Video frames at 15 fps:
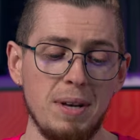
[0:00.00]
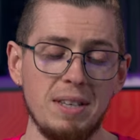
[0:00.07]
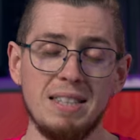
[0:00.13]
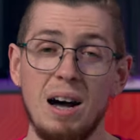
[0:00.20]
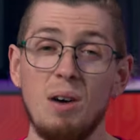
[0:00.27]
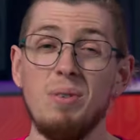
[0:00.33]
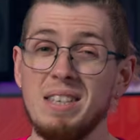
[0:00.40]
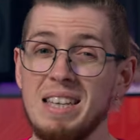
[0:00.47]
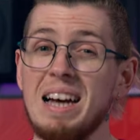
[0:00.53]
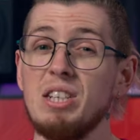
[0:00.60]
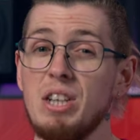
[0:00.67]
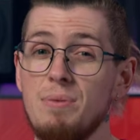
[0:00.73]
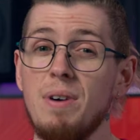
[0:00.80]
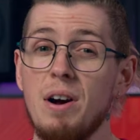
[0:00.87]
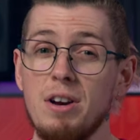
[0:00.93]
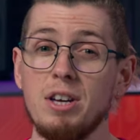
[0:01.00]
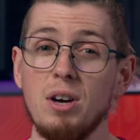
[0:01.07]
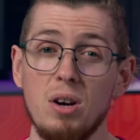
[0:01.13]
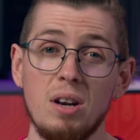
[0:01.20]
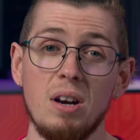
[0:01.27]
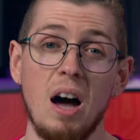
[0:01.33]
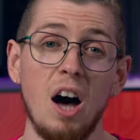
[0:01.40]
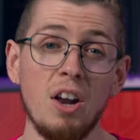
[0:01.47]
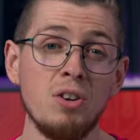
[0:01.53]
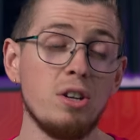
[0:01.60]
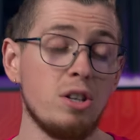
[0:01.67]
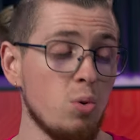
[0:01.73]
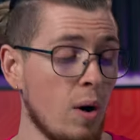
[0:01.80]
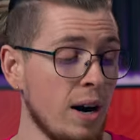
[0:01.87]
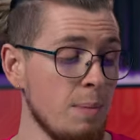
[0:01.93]
itself is actually very good and under
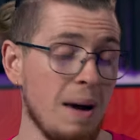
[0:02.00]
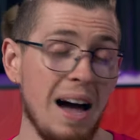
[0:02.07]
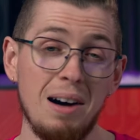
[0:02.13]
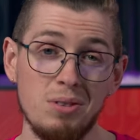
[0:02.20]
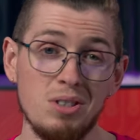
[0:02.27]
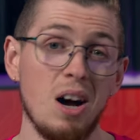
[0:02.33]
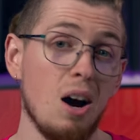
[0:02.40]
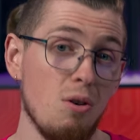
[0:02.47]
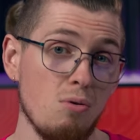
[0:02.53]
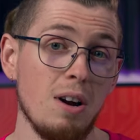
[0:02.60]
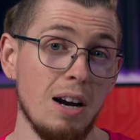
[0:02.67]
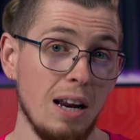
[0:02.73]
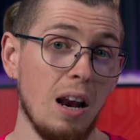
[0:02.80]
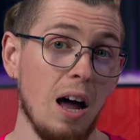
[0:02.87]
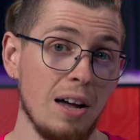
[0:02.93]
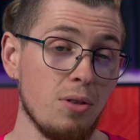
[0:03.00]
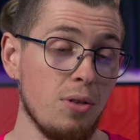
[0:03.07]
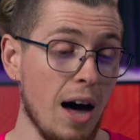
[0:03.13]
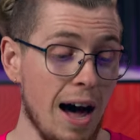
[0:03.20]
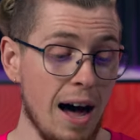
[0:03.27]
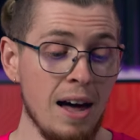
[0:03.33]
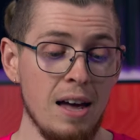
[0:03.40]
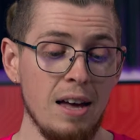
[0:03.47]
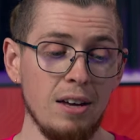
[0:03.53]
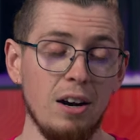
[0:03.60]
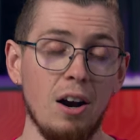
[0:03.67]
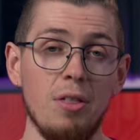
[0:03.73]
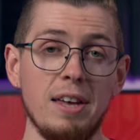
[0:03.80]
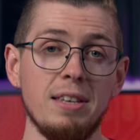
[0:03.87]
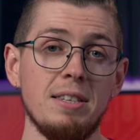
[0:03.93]
£20, I really like that. You
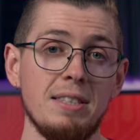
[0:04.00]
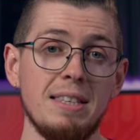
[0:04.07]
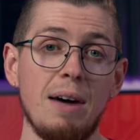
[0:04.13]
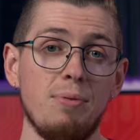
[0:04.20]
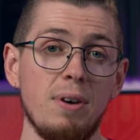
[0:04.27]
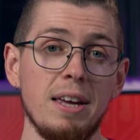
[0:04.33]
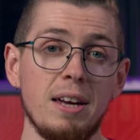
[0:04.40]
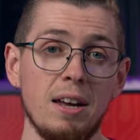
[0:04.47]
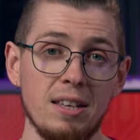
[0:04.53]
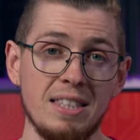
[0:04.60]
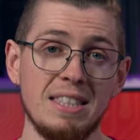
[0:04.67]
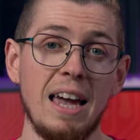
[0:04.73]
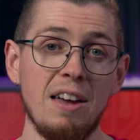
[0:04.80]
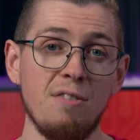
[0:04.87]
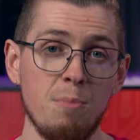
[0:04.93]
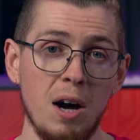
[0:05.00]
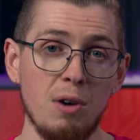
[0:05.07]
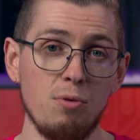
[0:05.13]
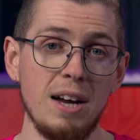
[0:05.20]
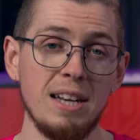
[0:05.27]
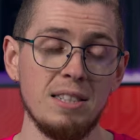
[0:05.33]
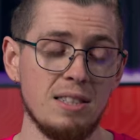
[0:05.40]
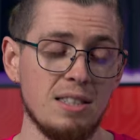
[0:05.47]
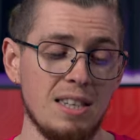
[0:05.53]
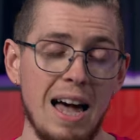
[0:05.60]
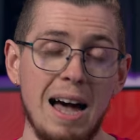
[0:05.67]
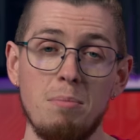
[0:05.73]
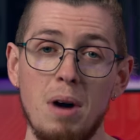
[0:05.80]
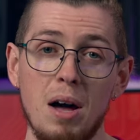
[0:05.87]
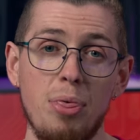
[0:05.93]
know, this is definitely gonna save my wrists
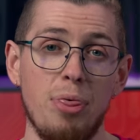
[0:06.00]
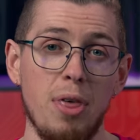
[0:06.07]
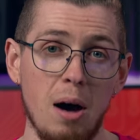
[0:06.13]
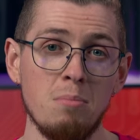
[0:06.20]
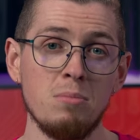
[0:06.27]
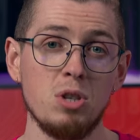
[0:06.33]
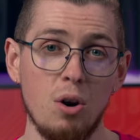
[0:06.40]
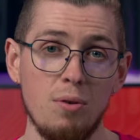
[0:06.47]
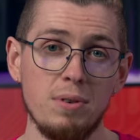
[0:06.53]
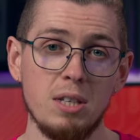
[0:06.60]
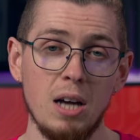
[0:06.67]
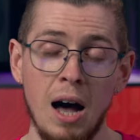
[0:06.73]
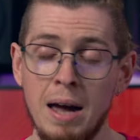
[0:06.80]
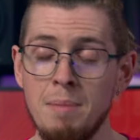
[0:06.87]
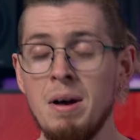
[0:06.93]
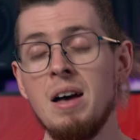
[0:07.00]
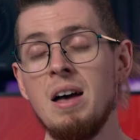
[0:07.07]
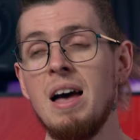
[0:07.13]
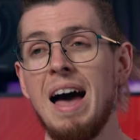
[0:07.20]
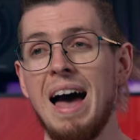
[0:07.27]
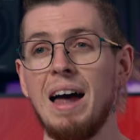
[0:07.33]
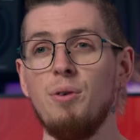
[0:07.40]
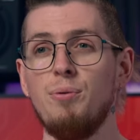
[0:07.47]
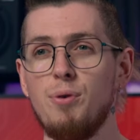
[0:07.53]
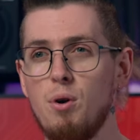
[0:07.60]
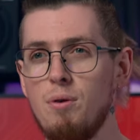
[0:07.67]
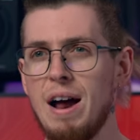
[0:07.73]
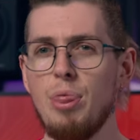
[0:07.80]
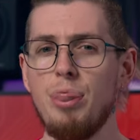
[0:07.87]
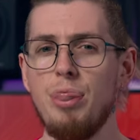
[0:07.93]
and my thumbs over time. And for around